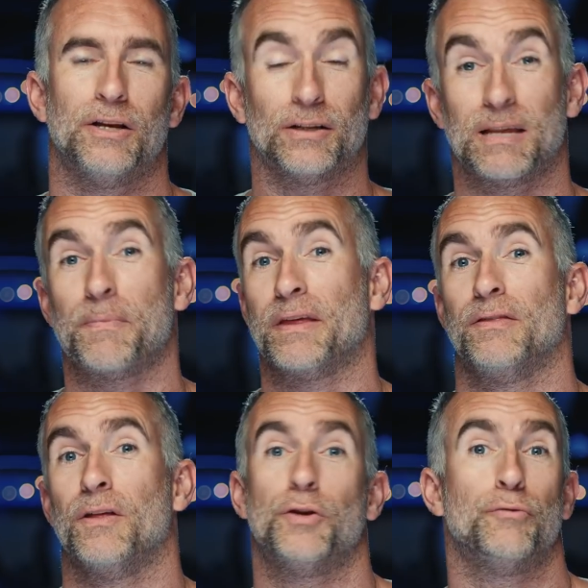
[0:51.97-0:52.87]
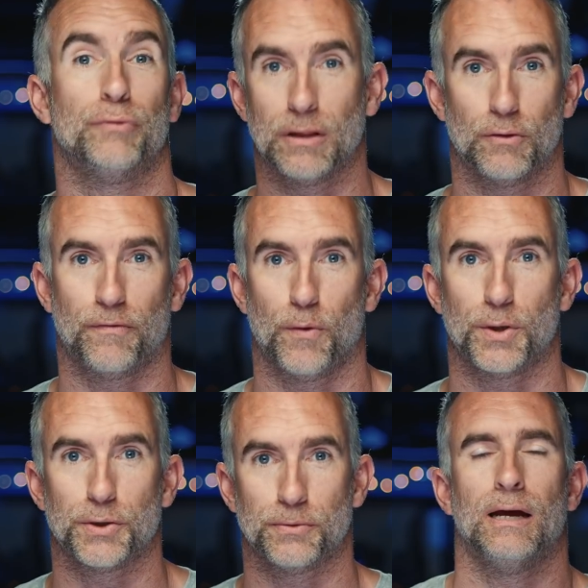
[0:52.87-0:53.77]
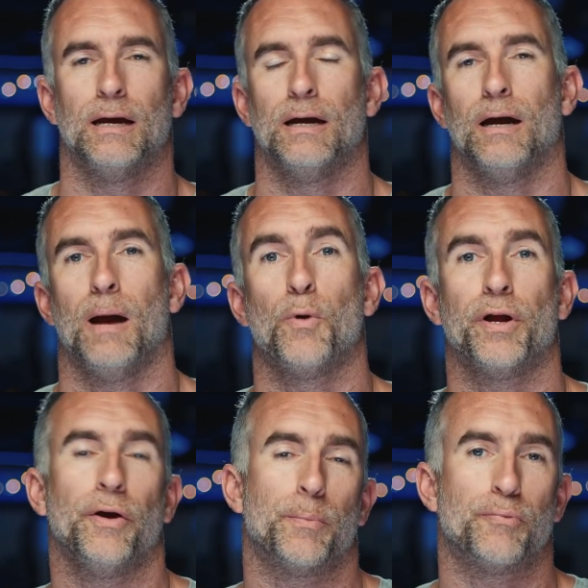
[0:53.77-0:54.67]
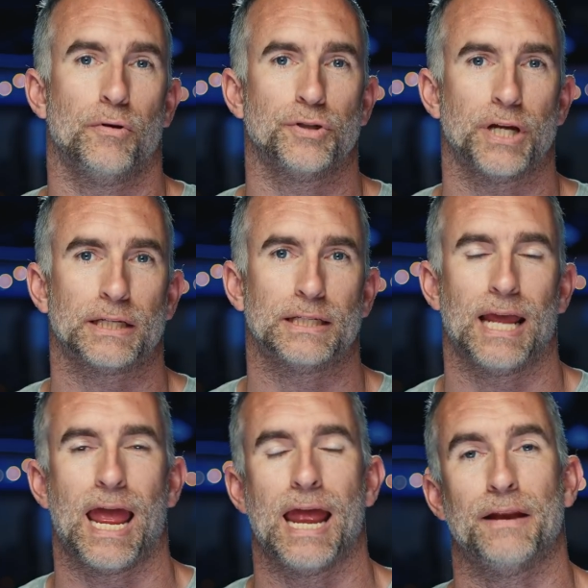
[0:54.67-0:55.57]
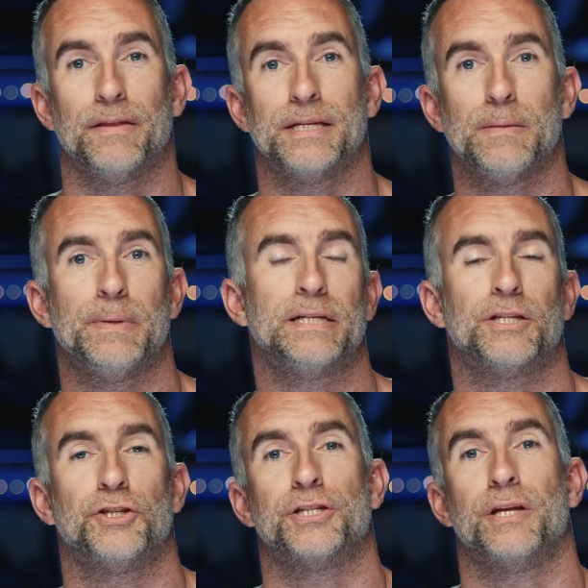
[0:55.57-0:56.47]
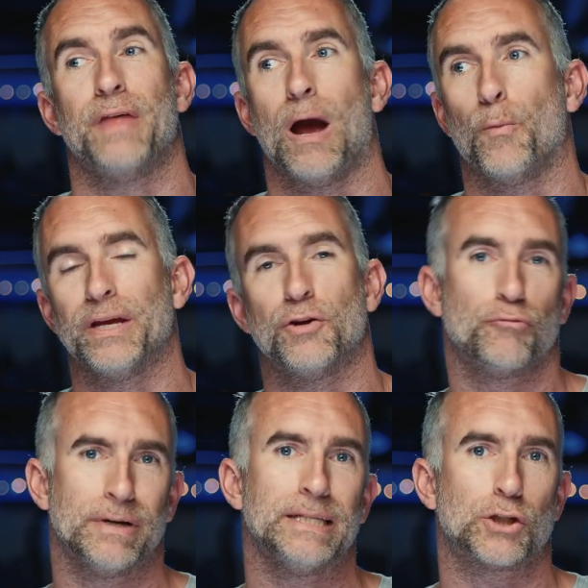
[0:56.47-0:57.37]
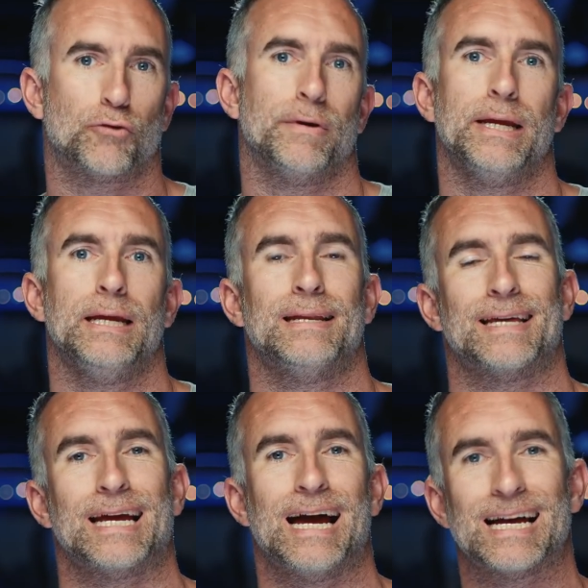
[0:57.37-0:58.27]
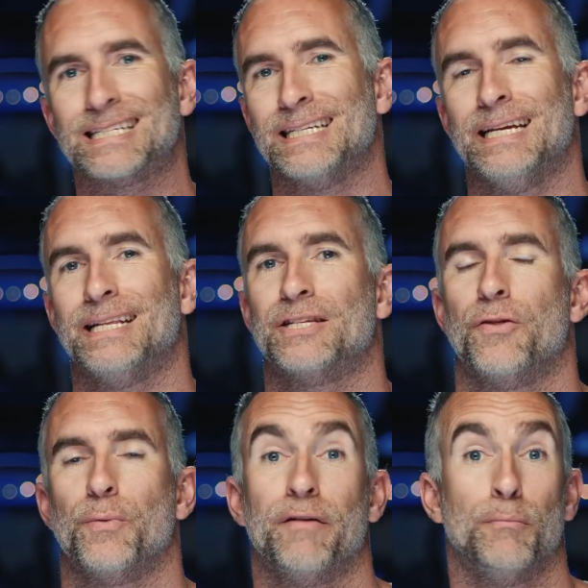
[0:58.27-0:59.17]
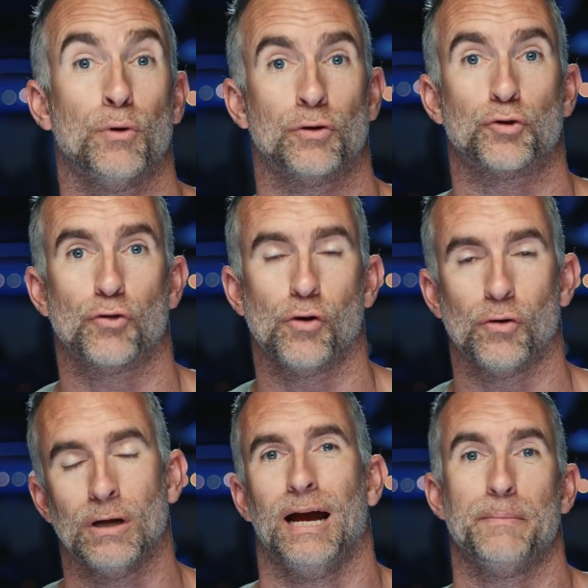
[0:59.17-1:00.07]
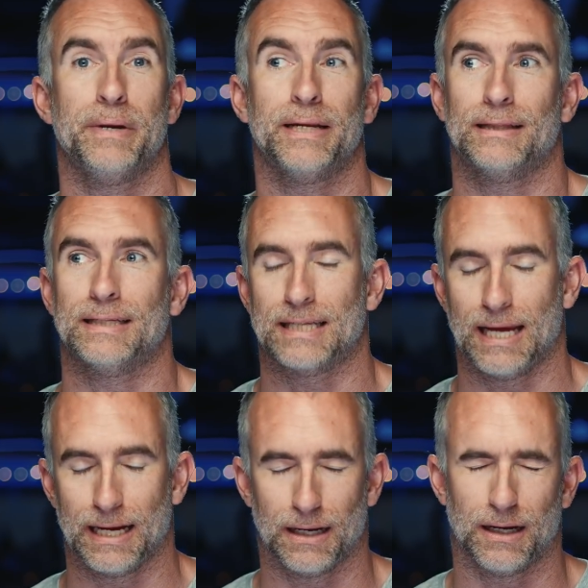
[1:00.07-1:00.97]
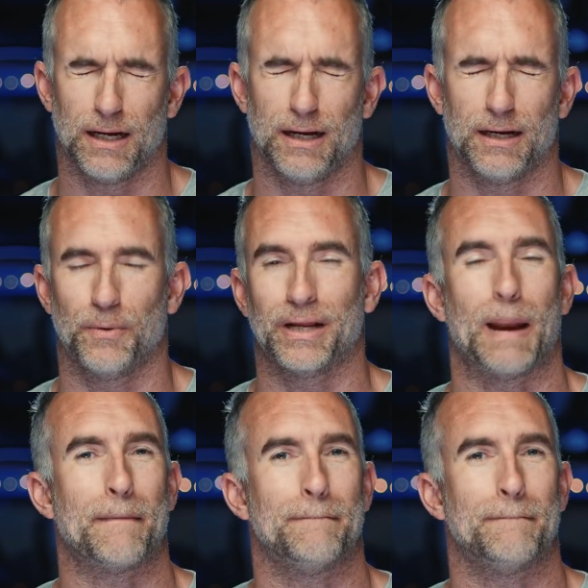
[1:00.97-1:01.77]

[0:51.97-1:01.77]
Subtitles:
not something that you really look forward to. I'm working on a project and the DP suggested that we green screen the car scene so that we have more control. I immediately said, I don't want to get